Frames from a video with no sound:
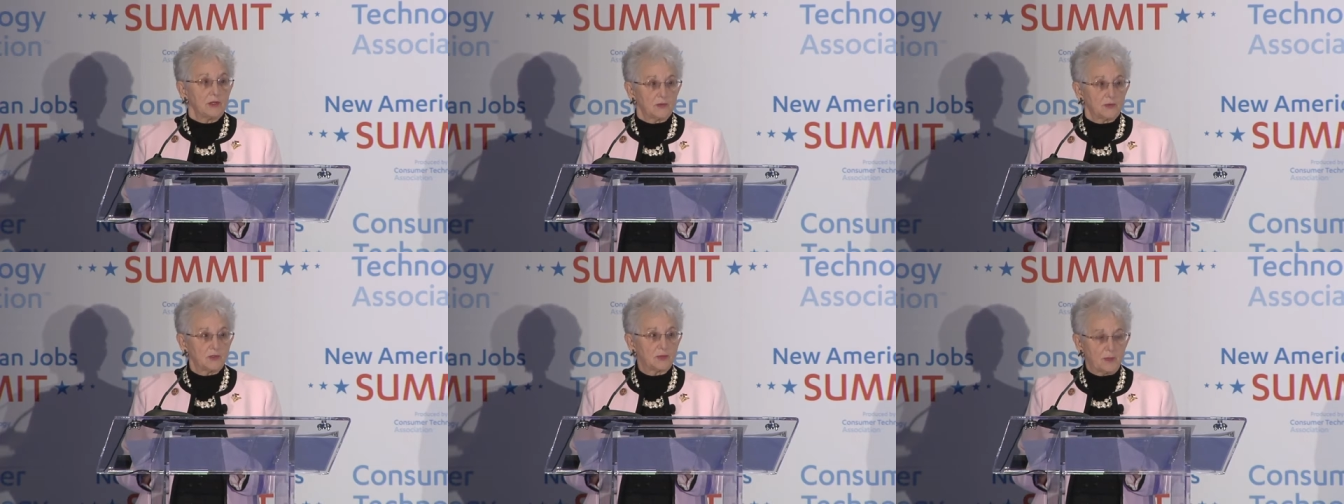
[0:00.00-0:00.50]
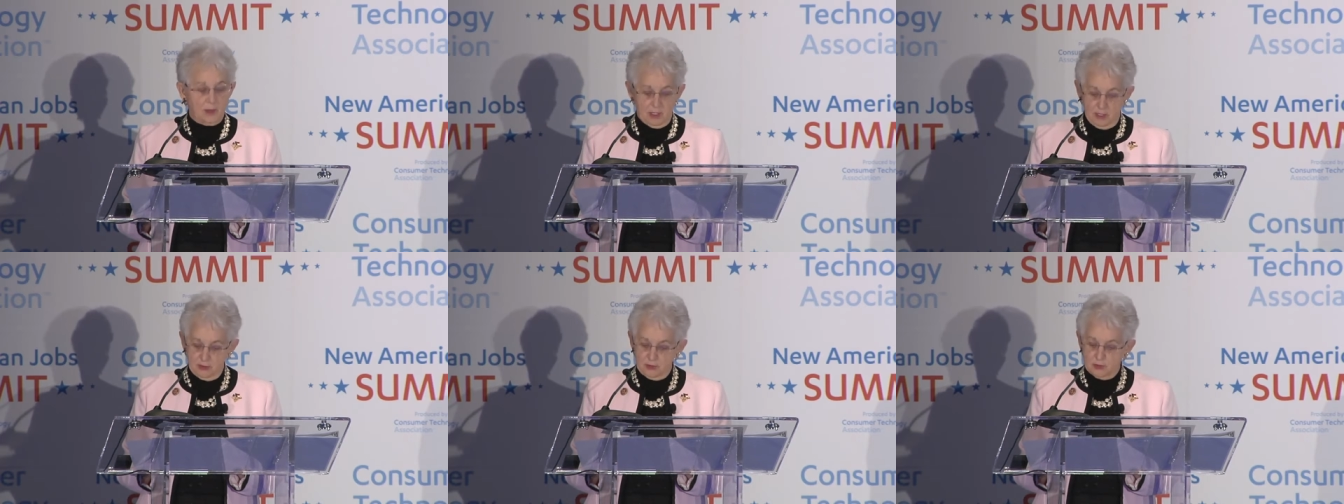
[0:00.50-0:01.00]
to
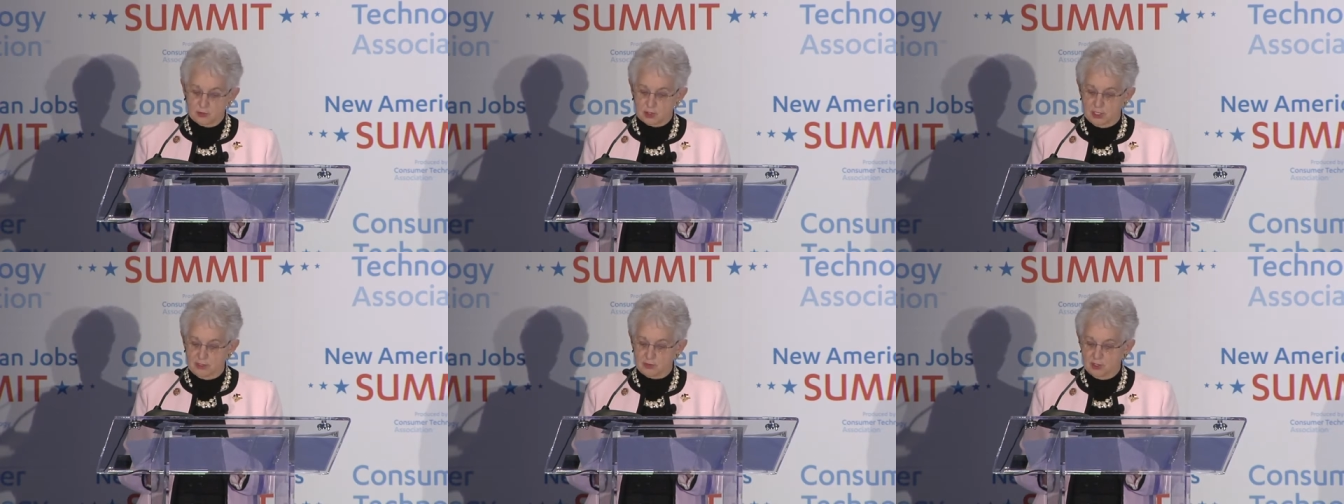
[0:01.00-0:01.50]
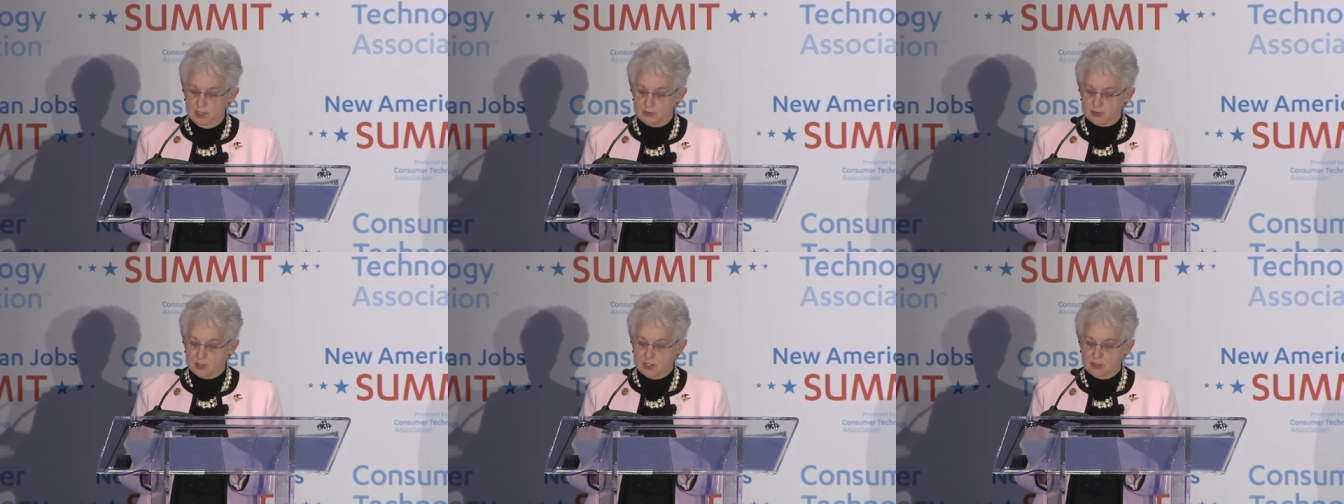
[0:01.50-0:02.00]
respond to changing
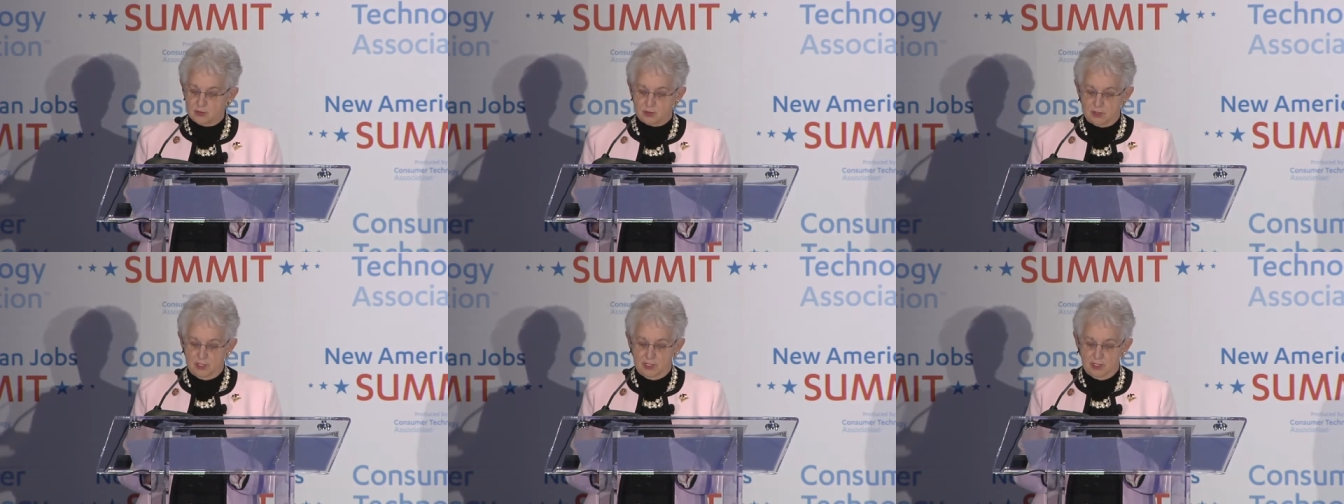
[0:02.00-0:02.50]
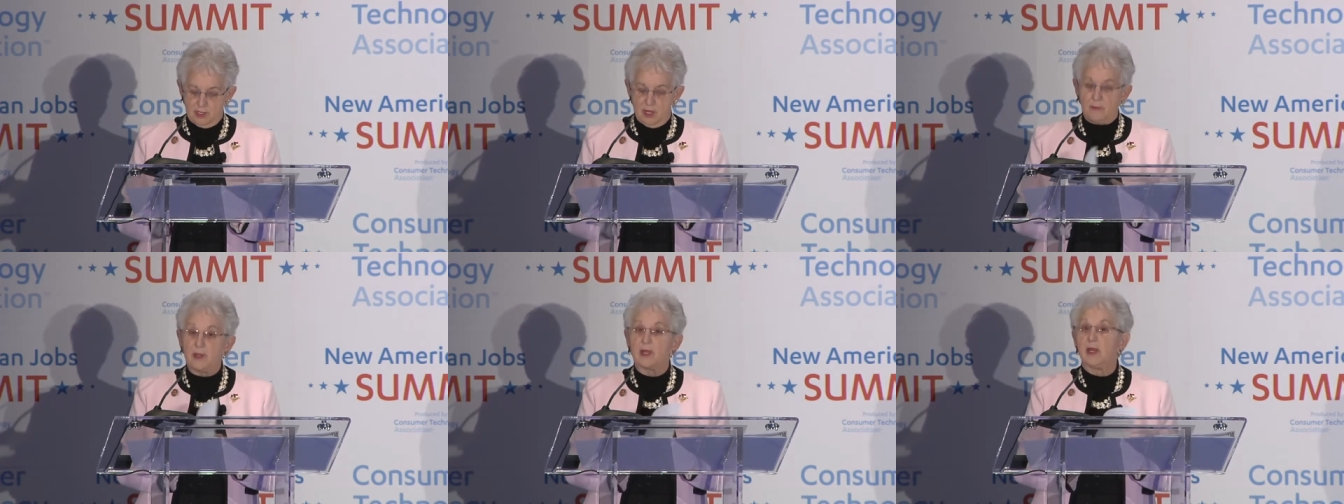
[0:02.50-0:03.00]
education,
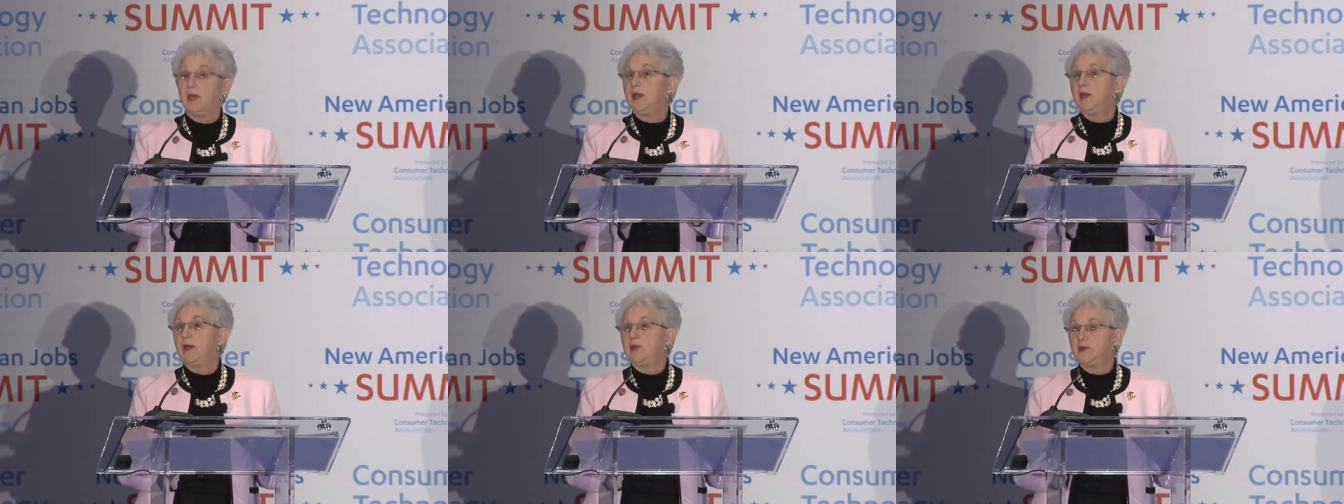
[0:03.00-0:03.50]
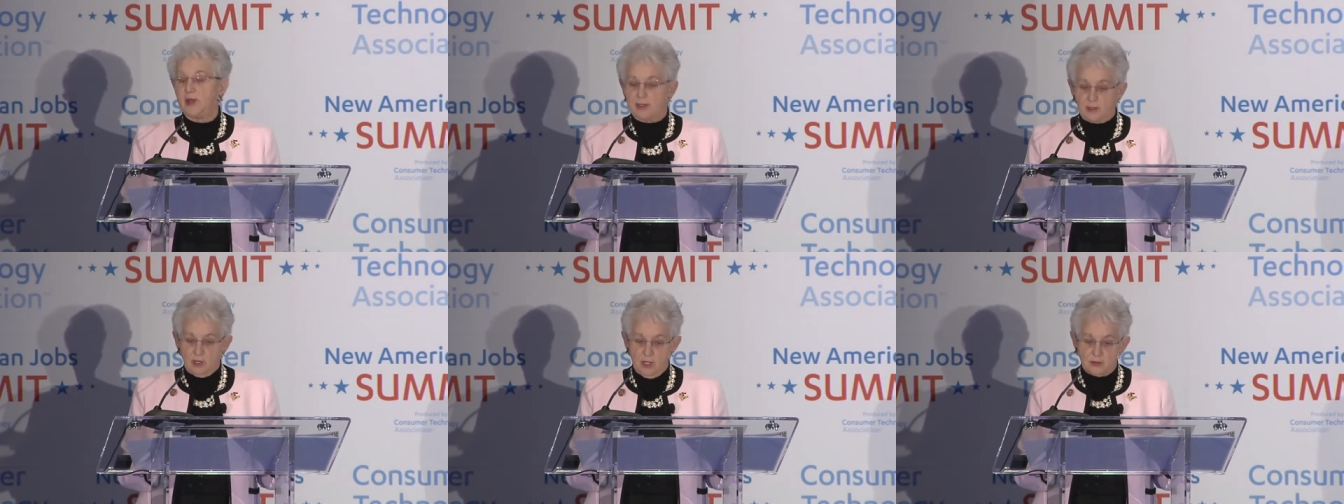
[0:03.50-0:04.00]
economic, and
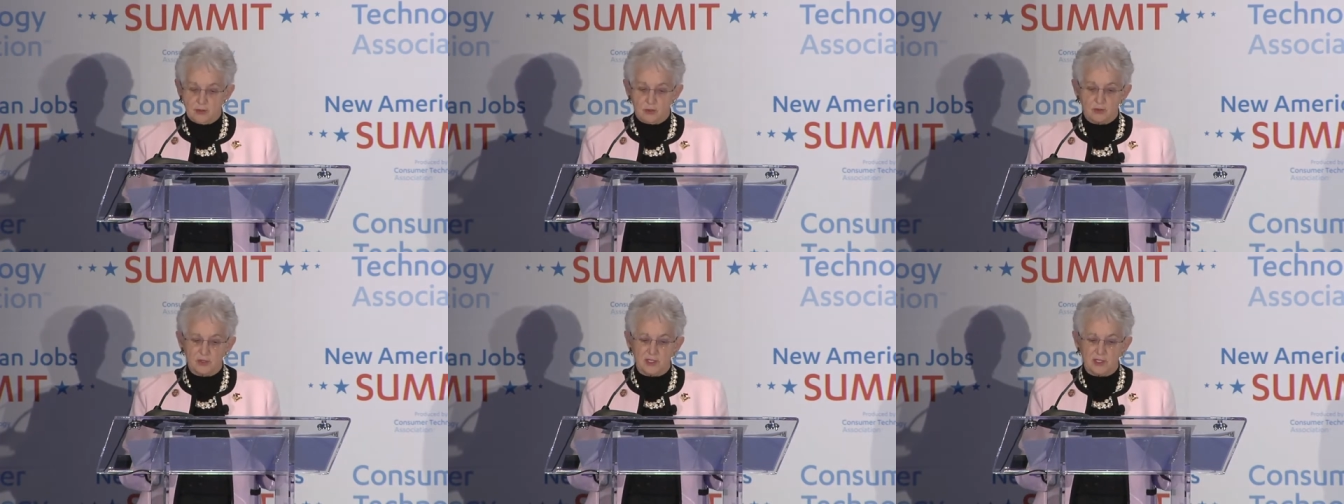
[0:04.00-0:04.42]
technological